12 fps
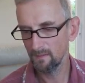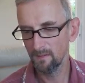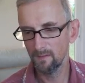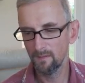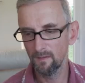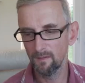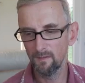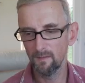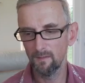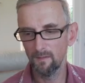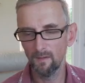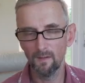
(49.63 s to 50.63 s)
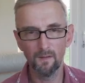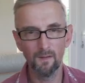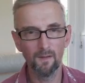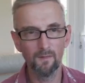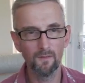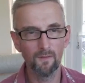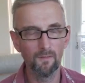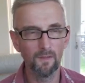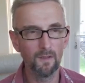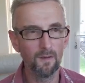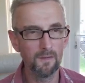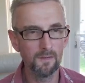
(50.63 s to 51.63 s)
know, I sort of
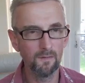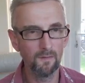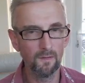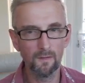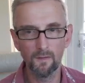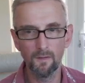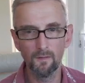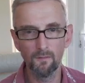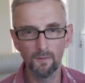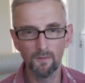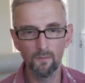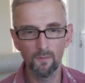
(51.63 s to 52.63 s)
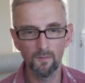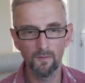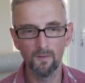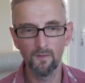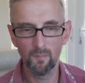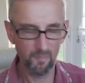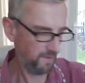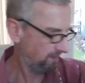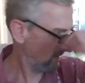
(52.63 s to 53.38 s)
encourage you to look at those resources. But